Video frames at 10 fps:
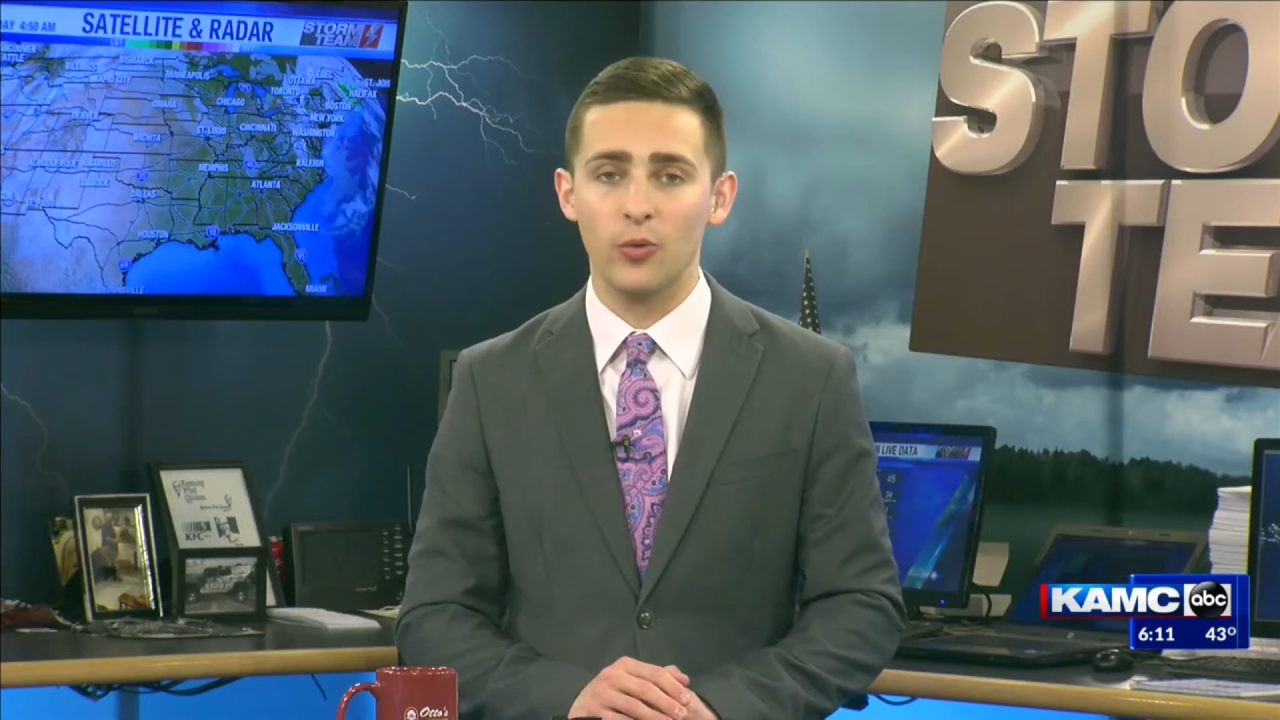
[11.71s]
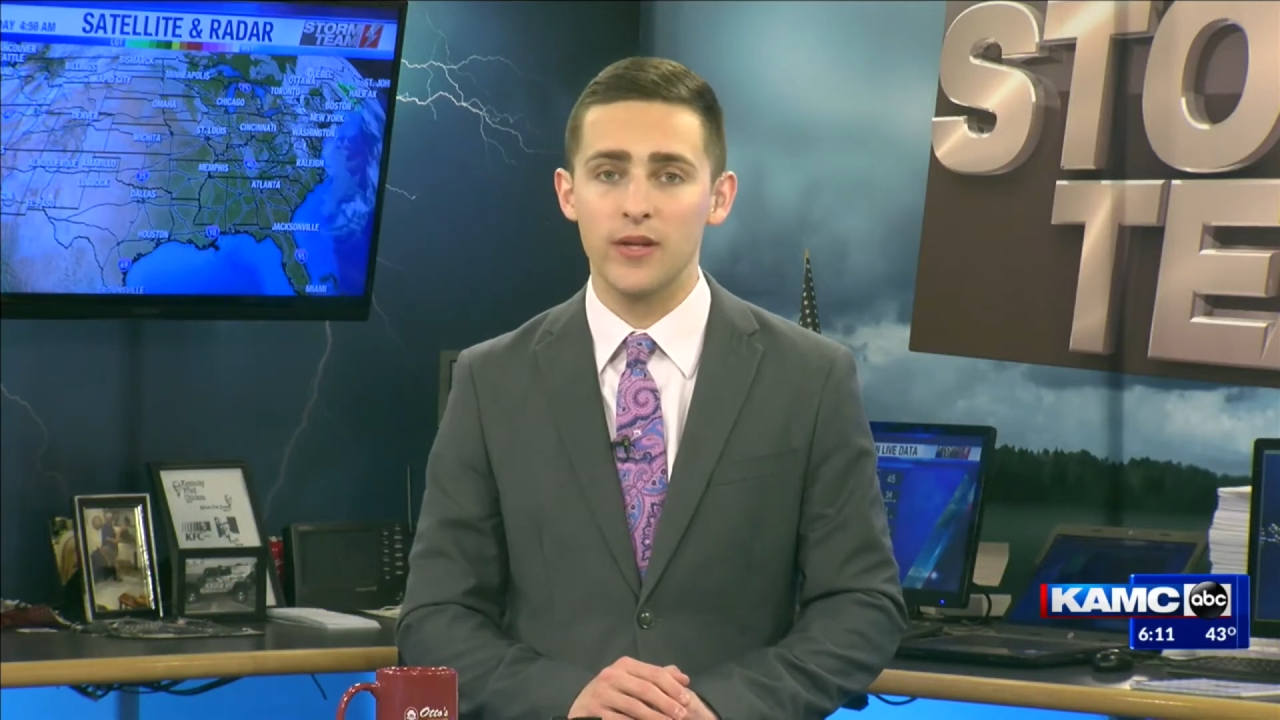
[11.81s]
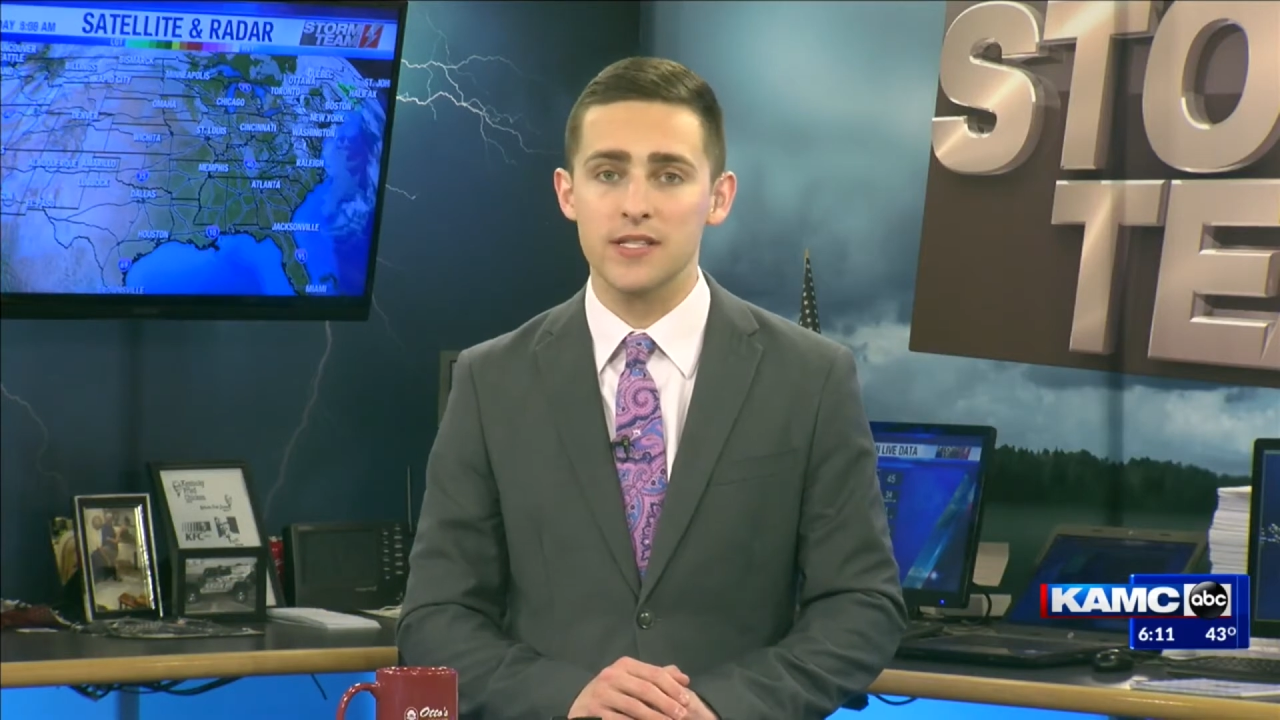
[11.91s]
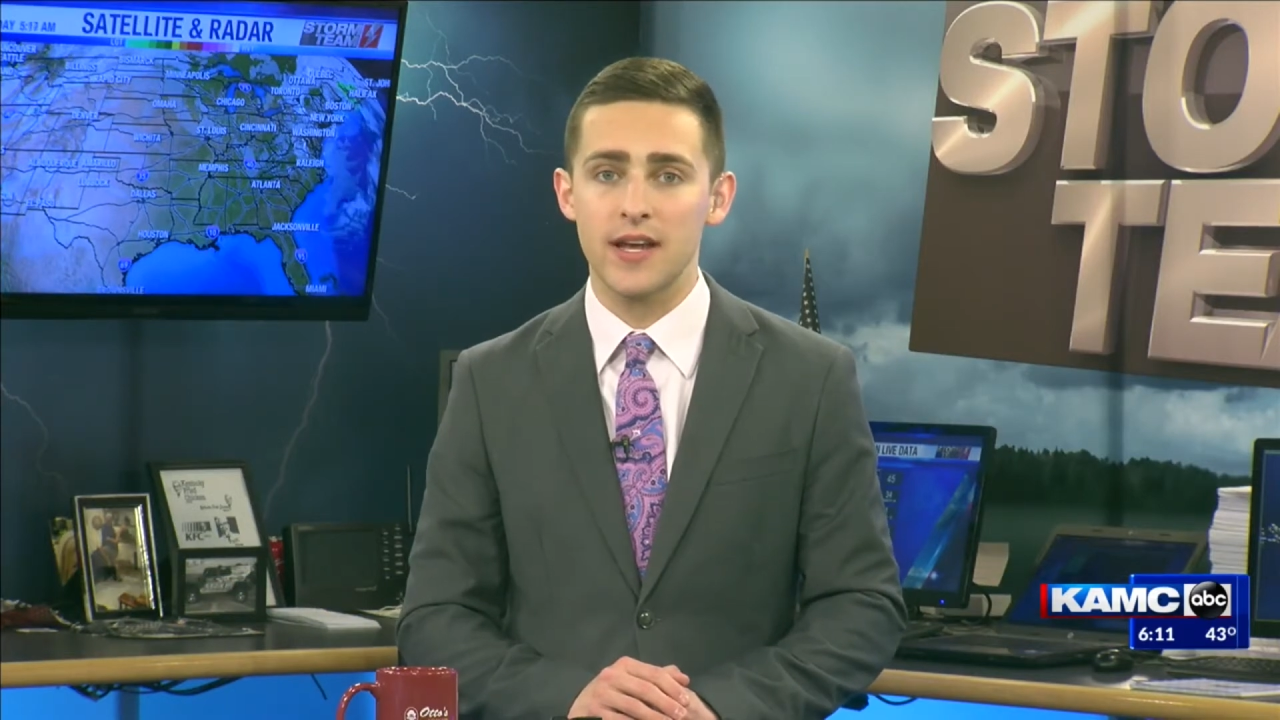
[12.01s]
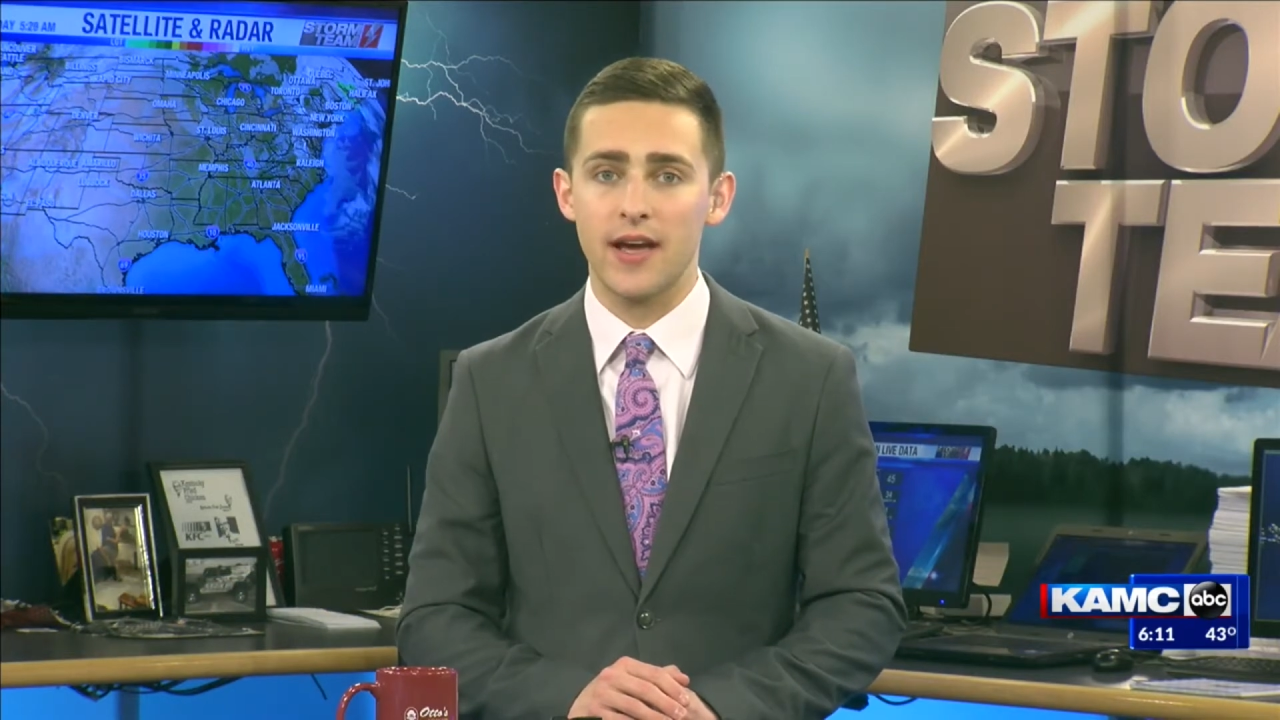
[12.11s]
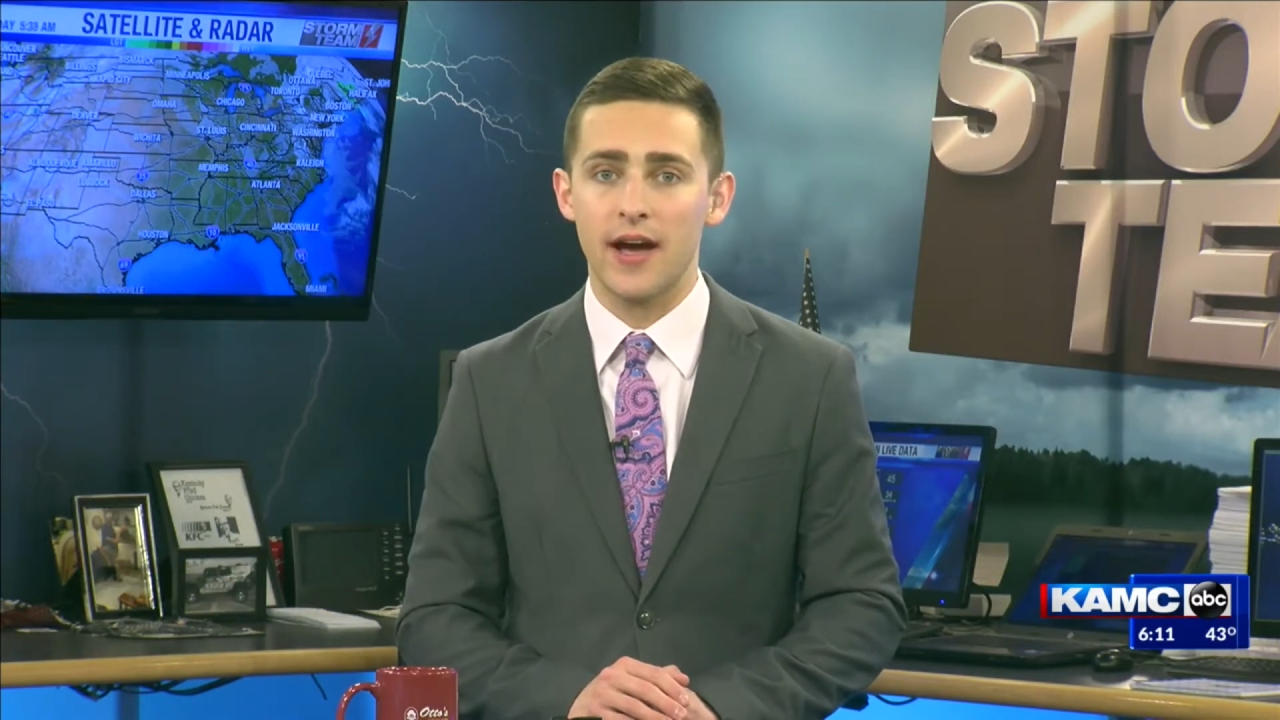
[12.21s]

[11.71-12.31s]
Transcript: our Wednesday